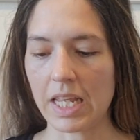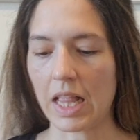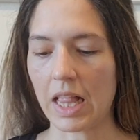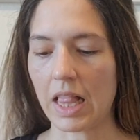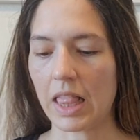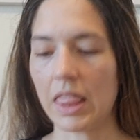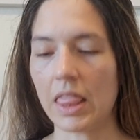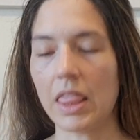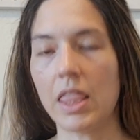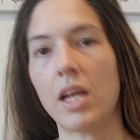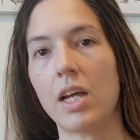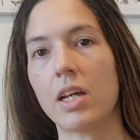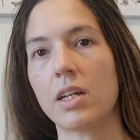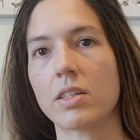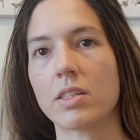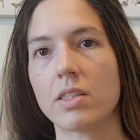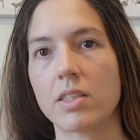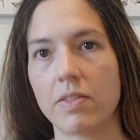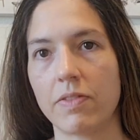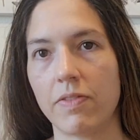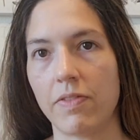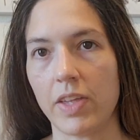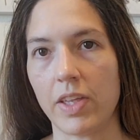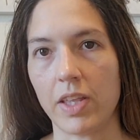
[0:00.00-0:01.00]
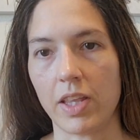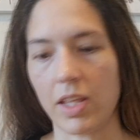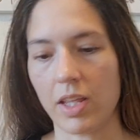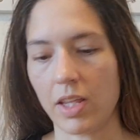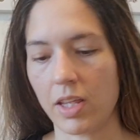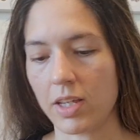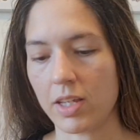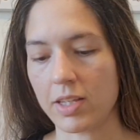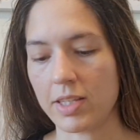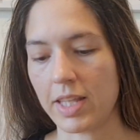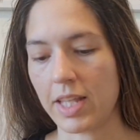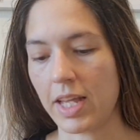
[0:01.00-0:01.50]
luxe feeling, because
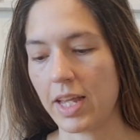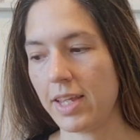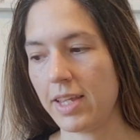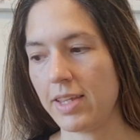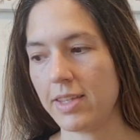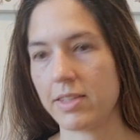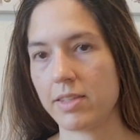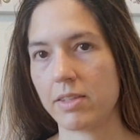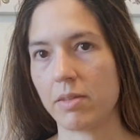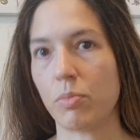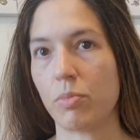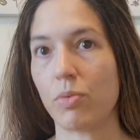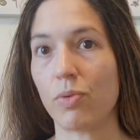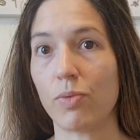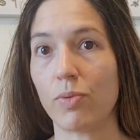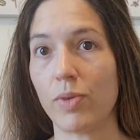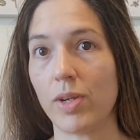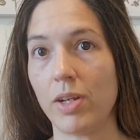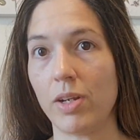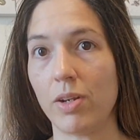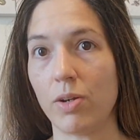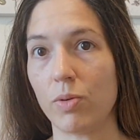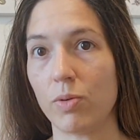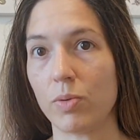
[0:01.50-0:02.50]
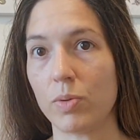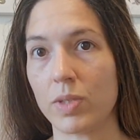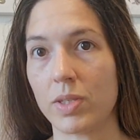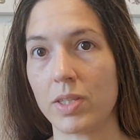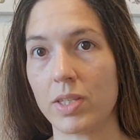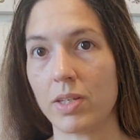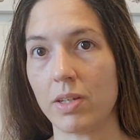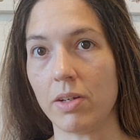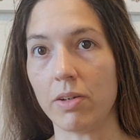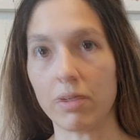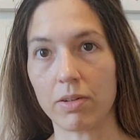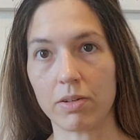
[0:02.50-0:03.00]
that is a merino
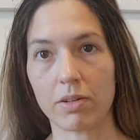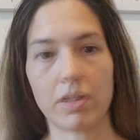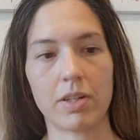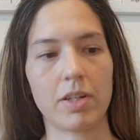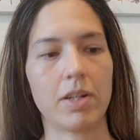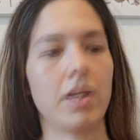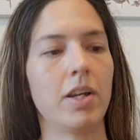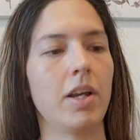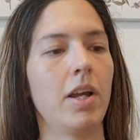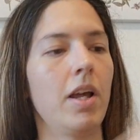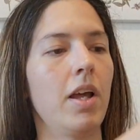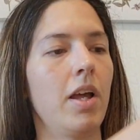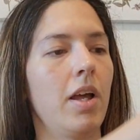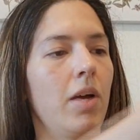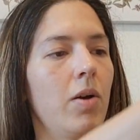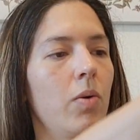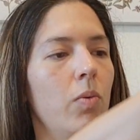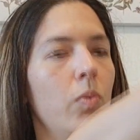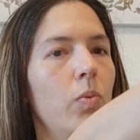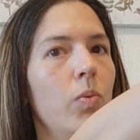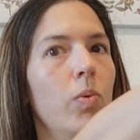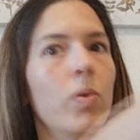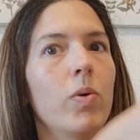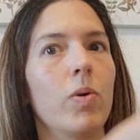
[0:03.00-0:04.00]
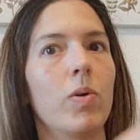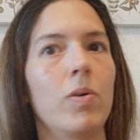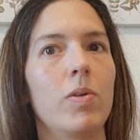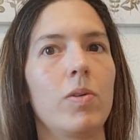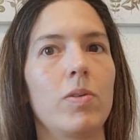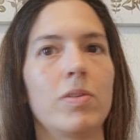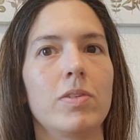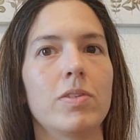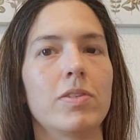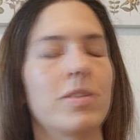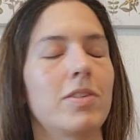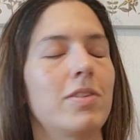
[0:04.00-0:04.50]
silk wool.
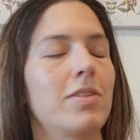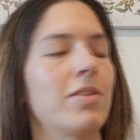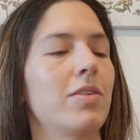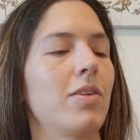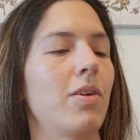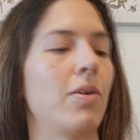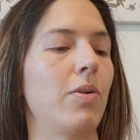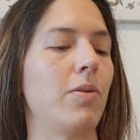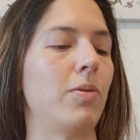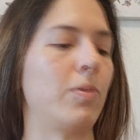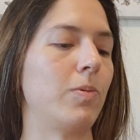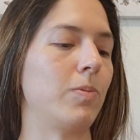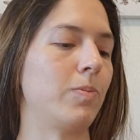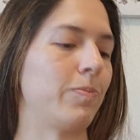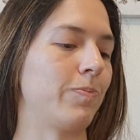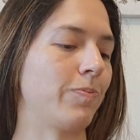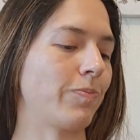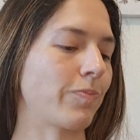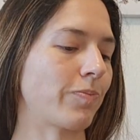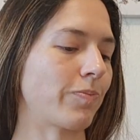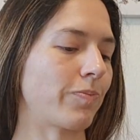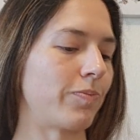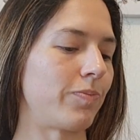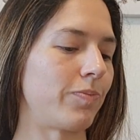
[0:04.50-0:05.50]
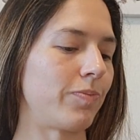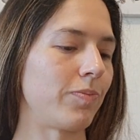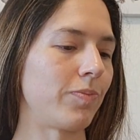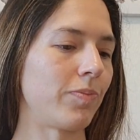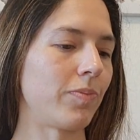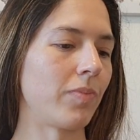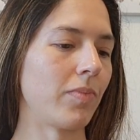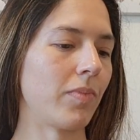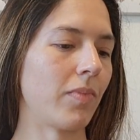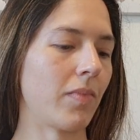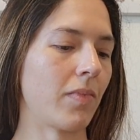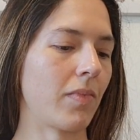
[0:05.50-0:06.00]
So
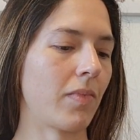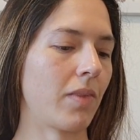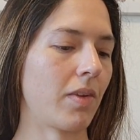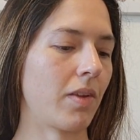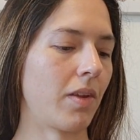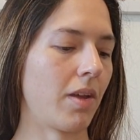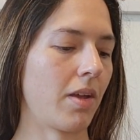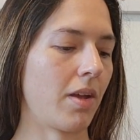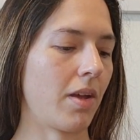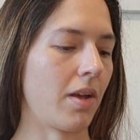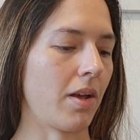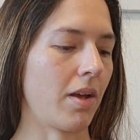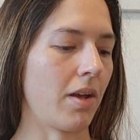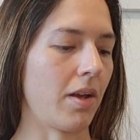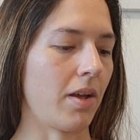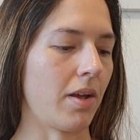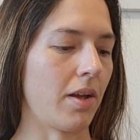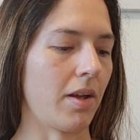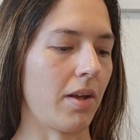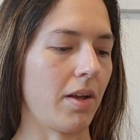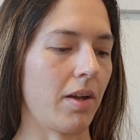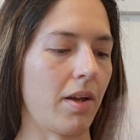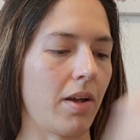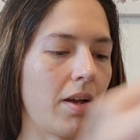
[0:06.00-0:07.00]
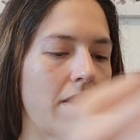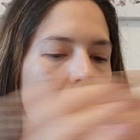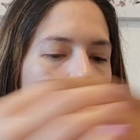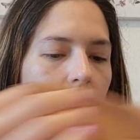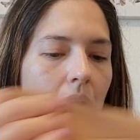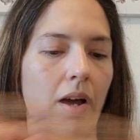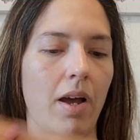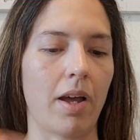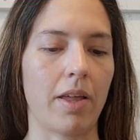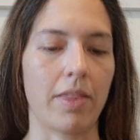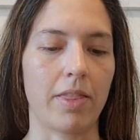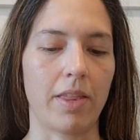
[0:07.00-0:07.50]
I
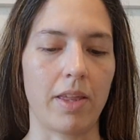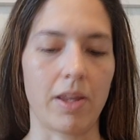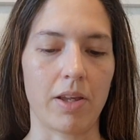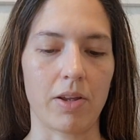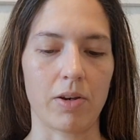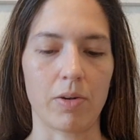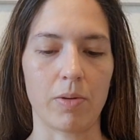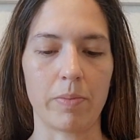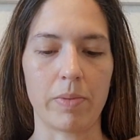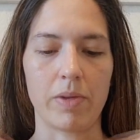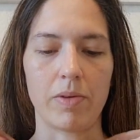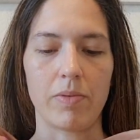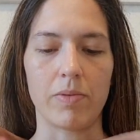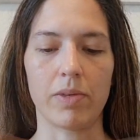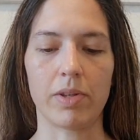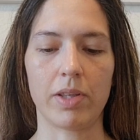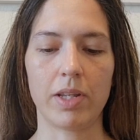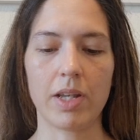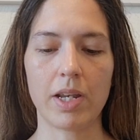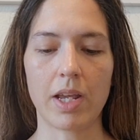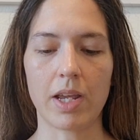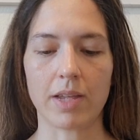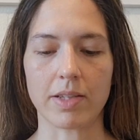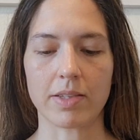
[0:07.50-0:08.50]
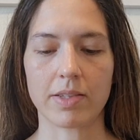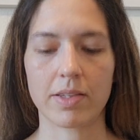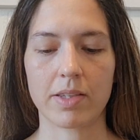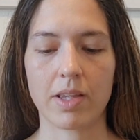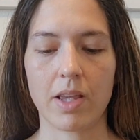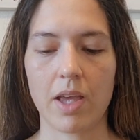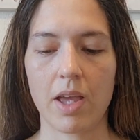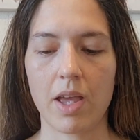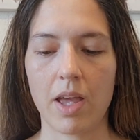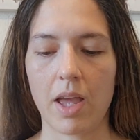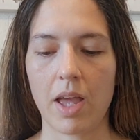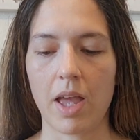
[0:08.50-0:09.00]
think it'll be really nice.
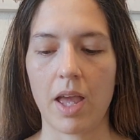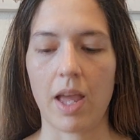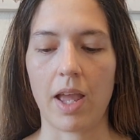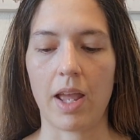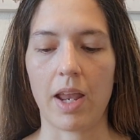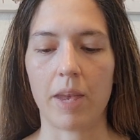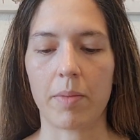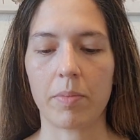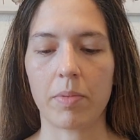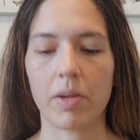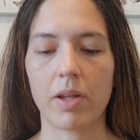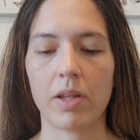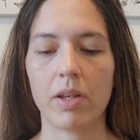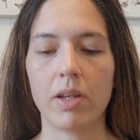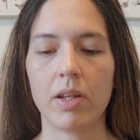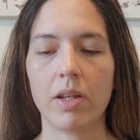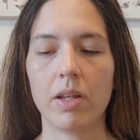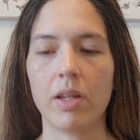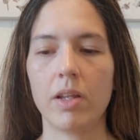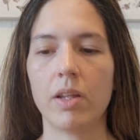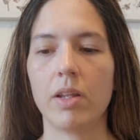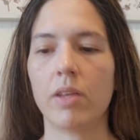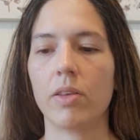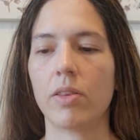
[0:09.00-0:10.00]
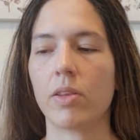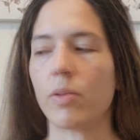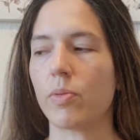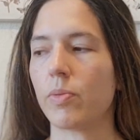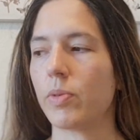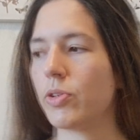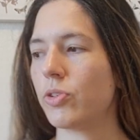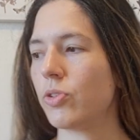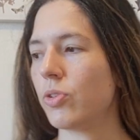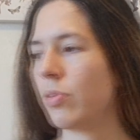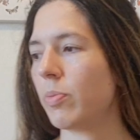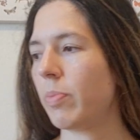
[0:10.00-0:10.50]
And the
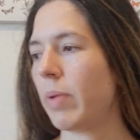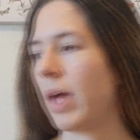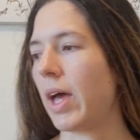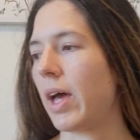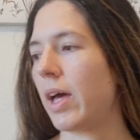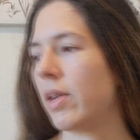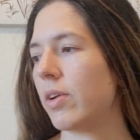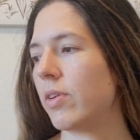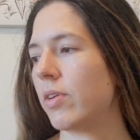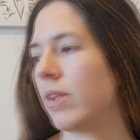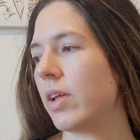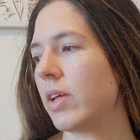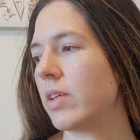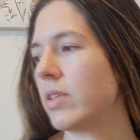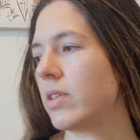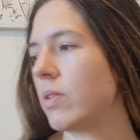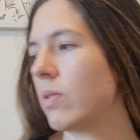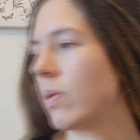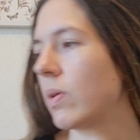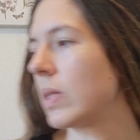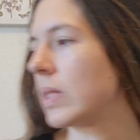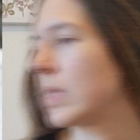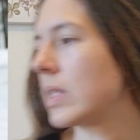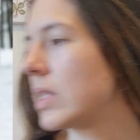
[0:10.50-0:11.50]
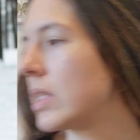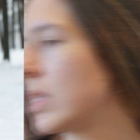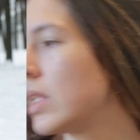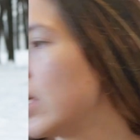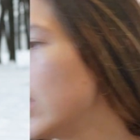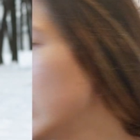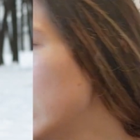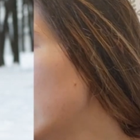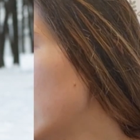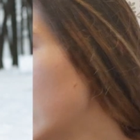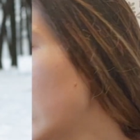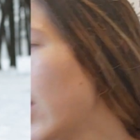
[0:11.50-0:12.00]
original pattern, as you can see,
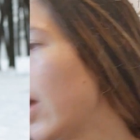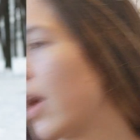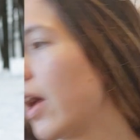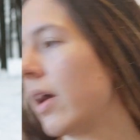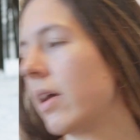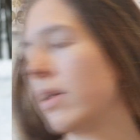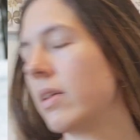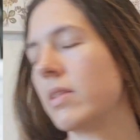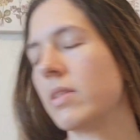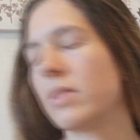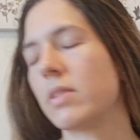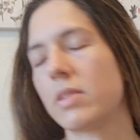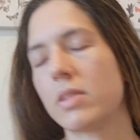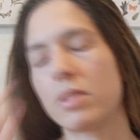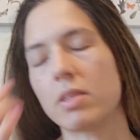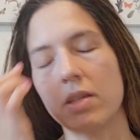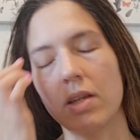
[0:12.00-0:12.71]
has